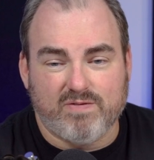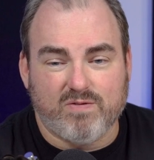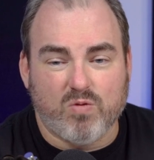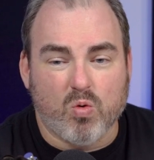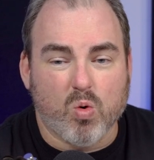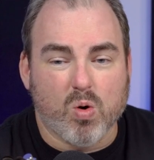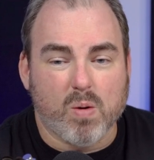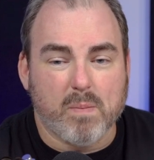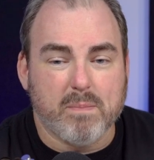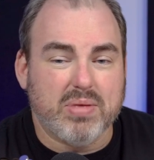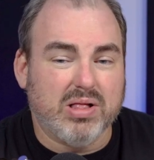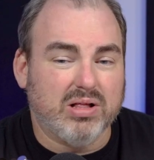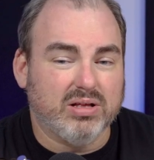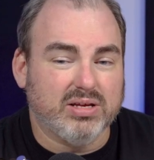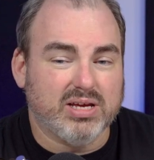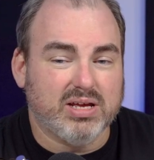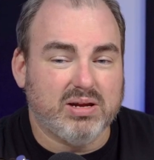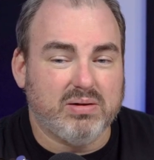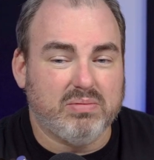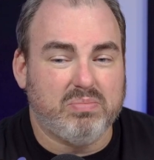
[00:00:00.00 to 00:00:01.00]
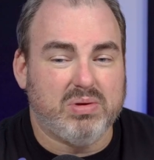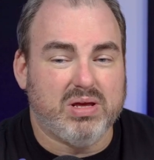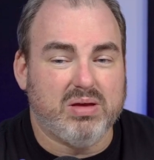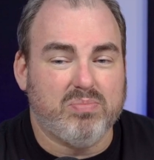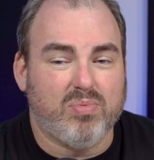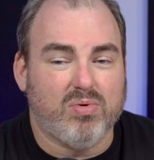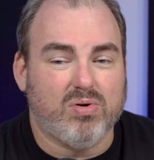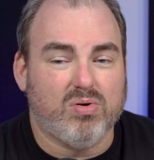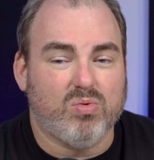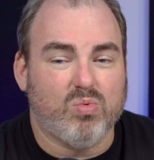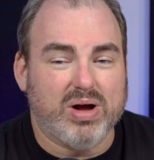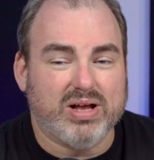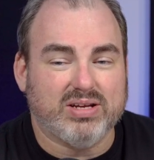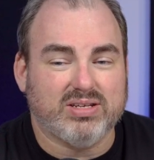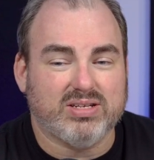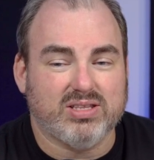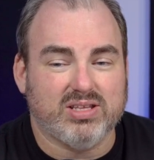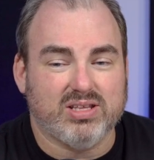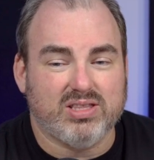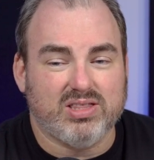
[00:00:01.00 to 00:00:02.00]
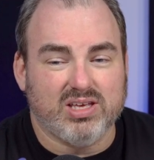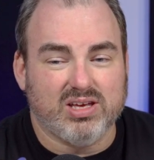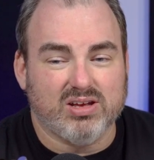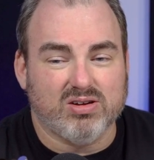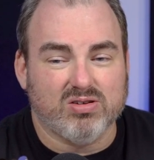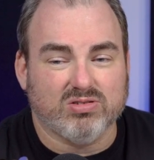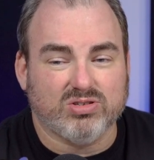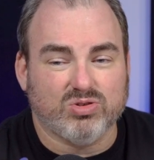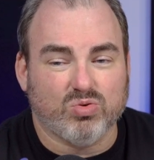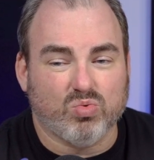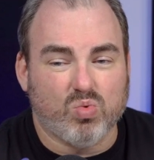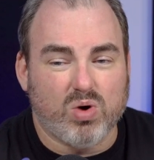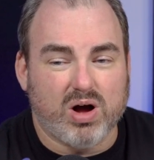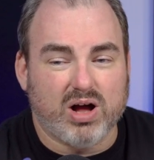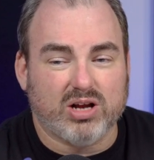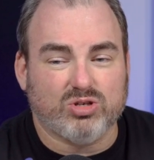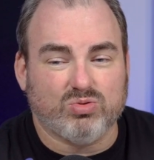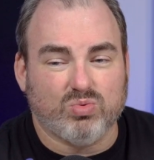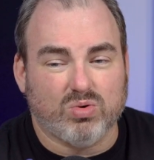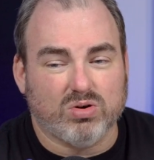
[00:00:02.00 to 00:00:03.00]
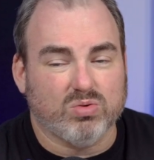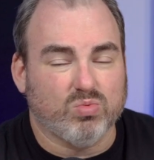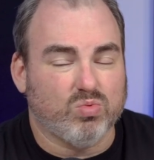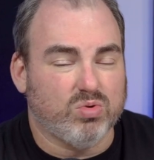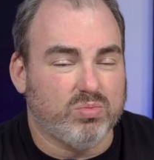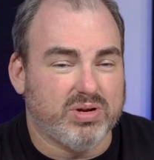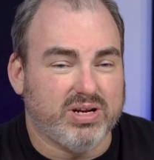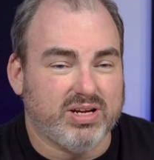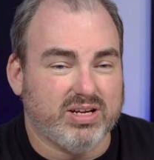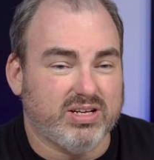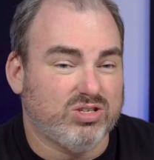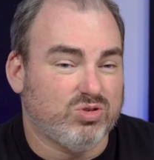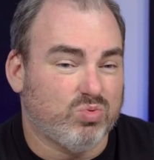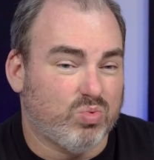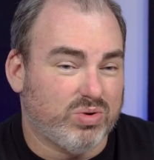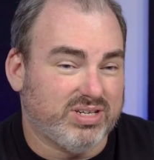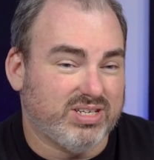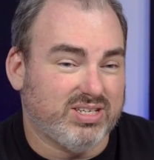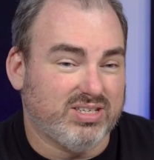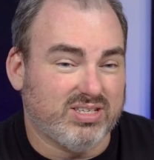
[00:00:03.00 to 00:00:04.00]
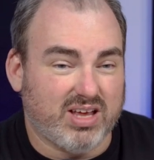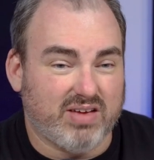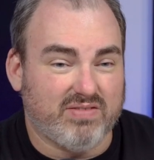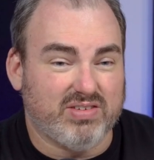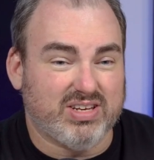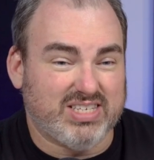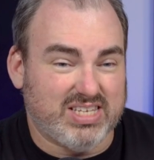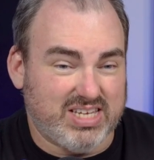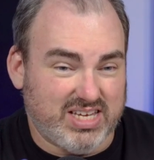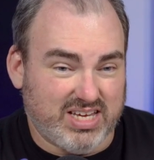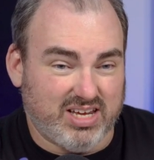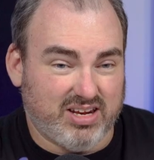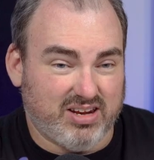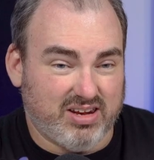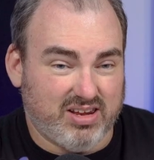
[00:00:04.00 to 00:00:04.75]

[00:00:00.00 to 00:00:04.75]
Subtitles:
4 million people went to the theater to watch Wonder Woman in 2017.